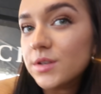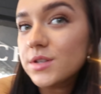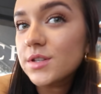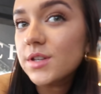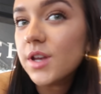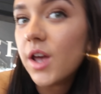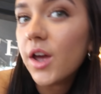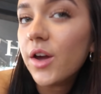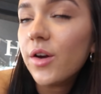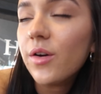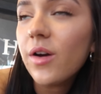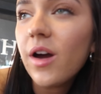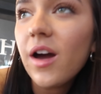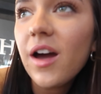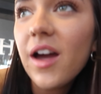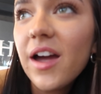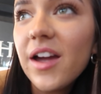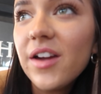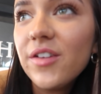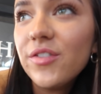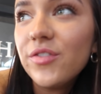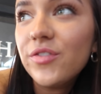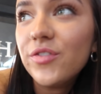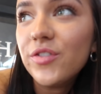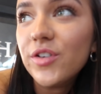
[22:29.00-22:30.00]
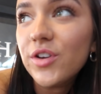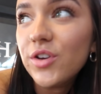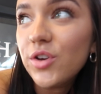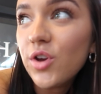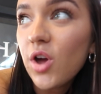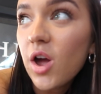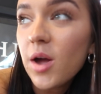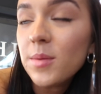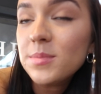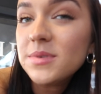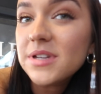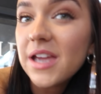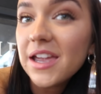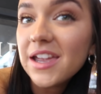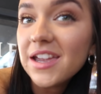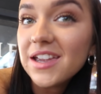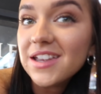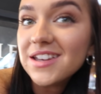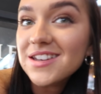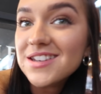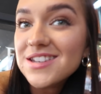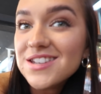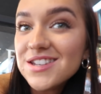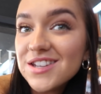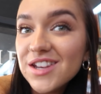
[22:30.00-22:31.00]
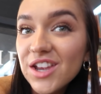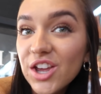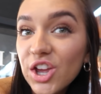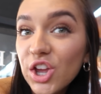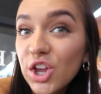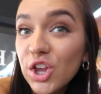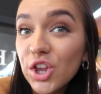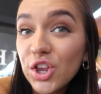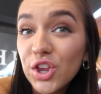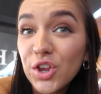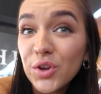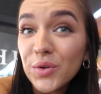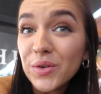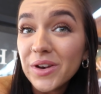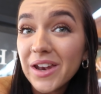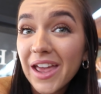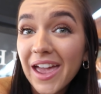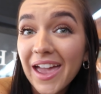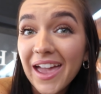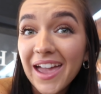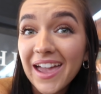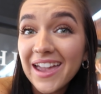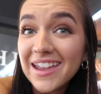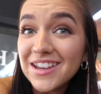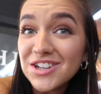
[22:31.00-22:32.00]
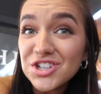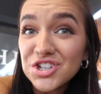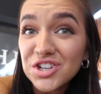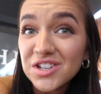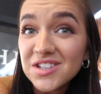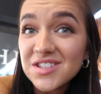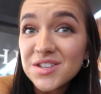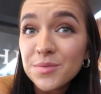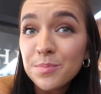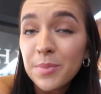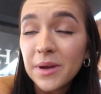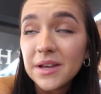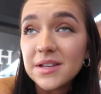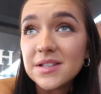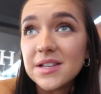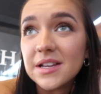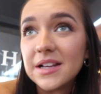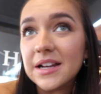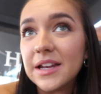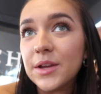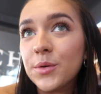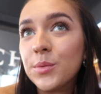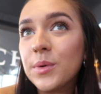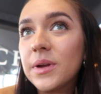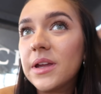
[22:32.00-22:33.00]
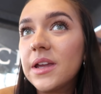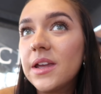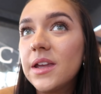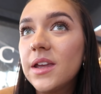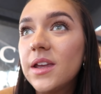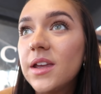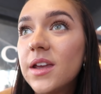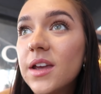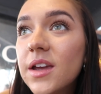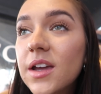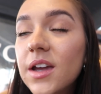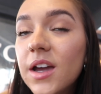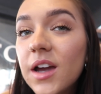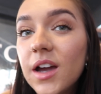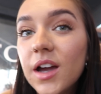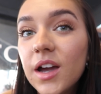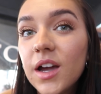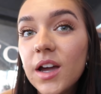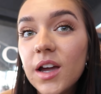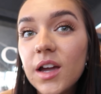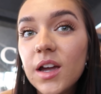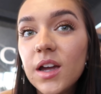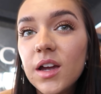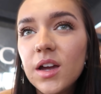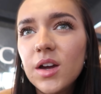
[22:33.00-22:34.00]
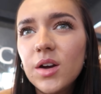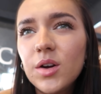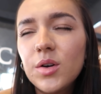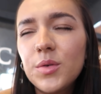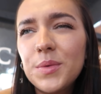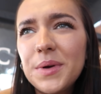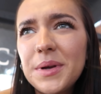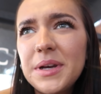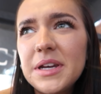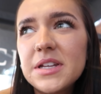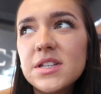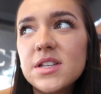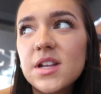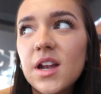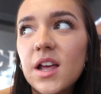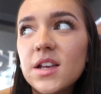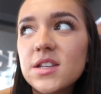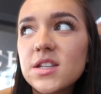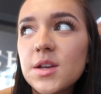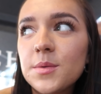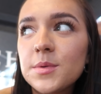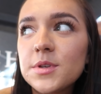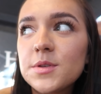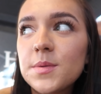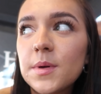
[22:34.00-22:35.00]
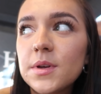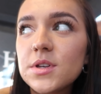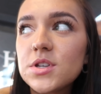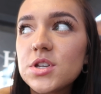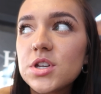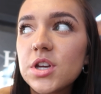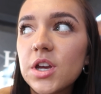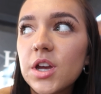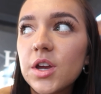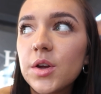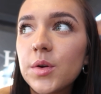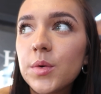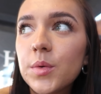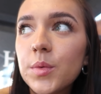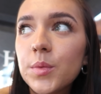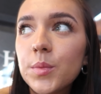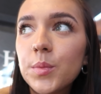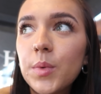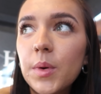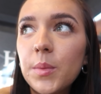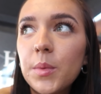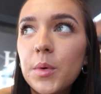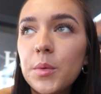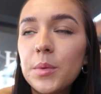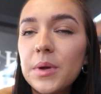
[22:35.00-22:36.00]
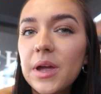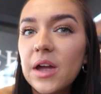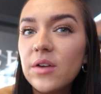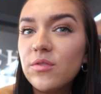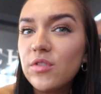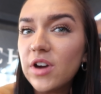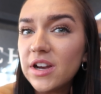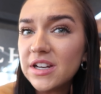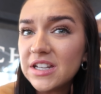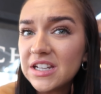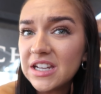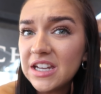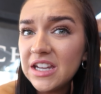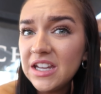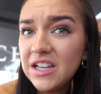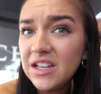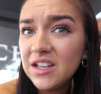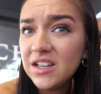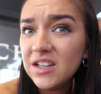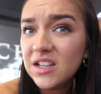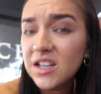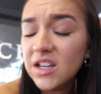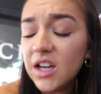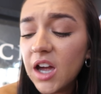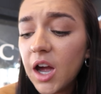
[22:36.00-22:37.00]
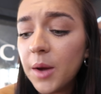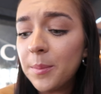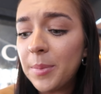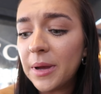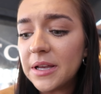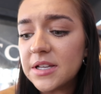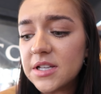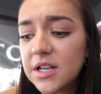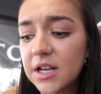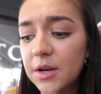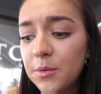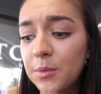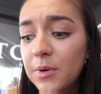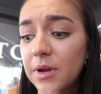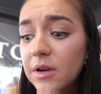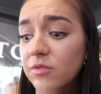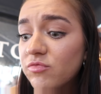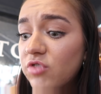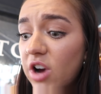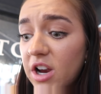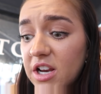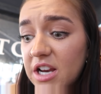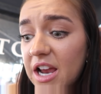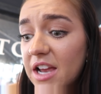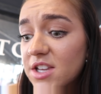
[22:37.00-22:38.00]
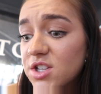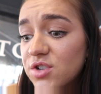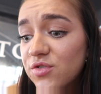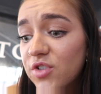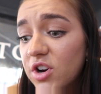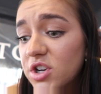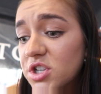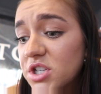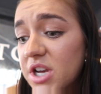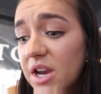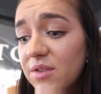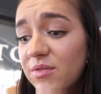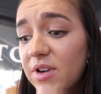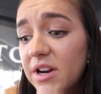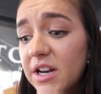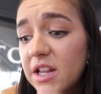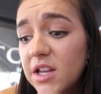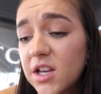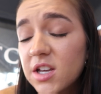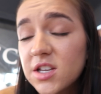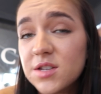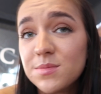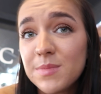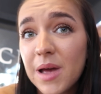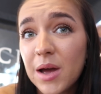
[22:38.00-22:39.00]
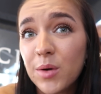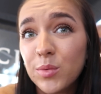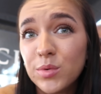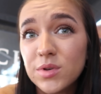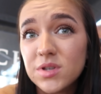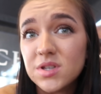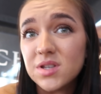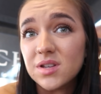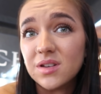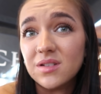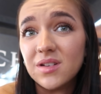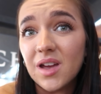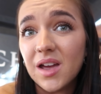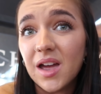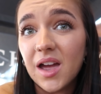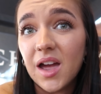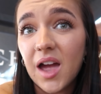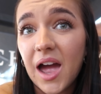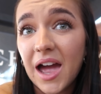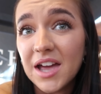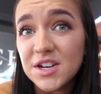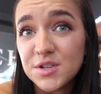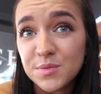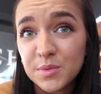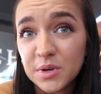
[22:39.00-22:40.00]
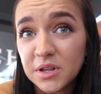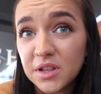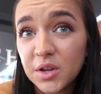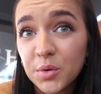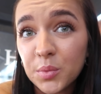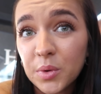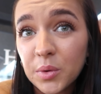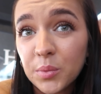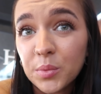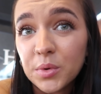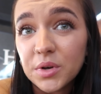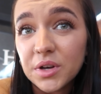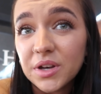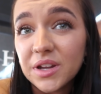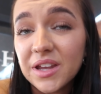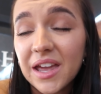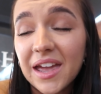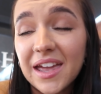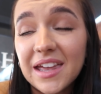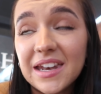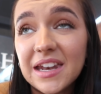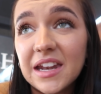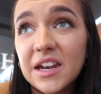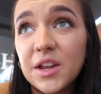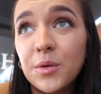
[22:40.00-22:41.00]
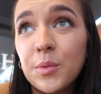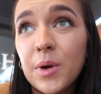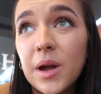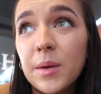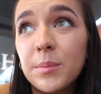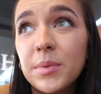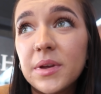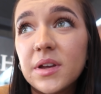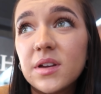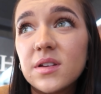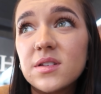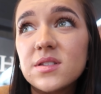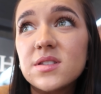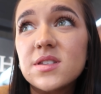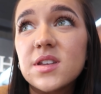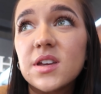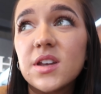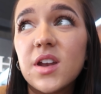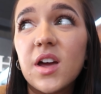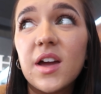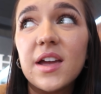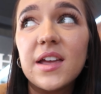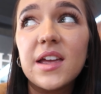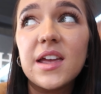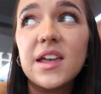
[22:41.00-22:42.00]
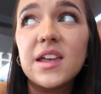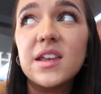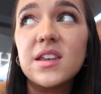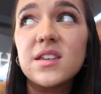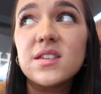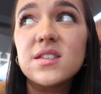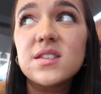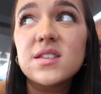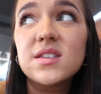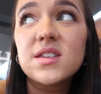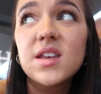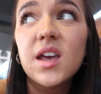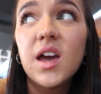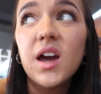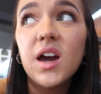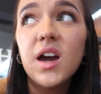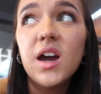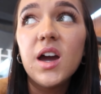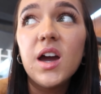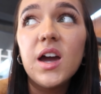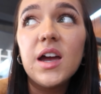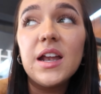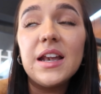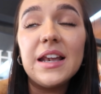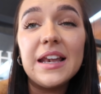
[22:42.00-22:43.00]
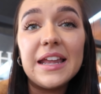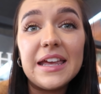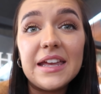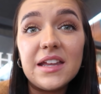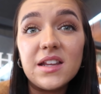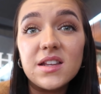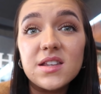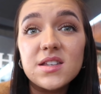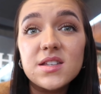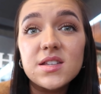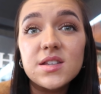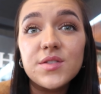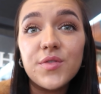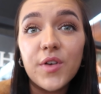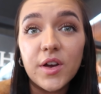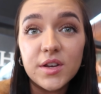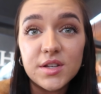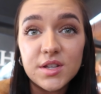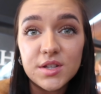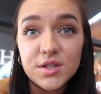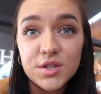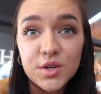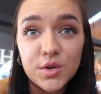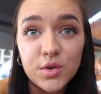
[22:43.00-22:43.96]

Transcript: so I've not updated you in ages basically. We, when was last time I spoke to you? When we were getting ready? Basically we had to rush getting ready because Matt was adamant that we wouldn't get in anywhere because tonight is Leeds versus